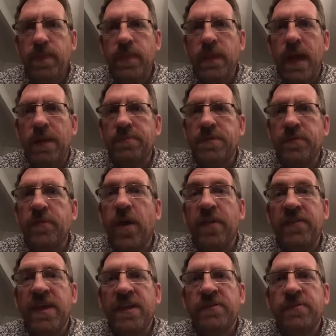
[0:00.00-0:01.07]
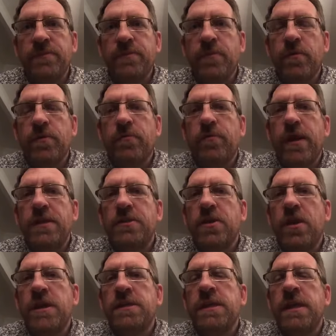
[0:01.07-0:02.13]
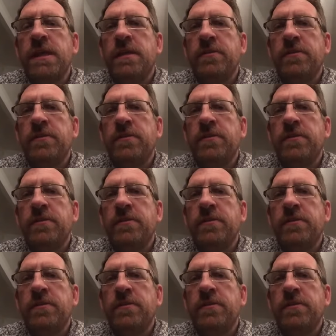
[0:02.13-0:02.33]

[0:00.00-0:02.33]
up to 5 years on a franchise.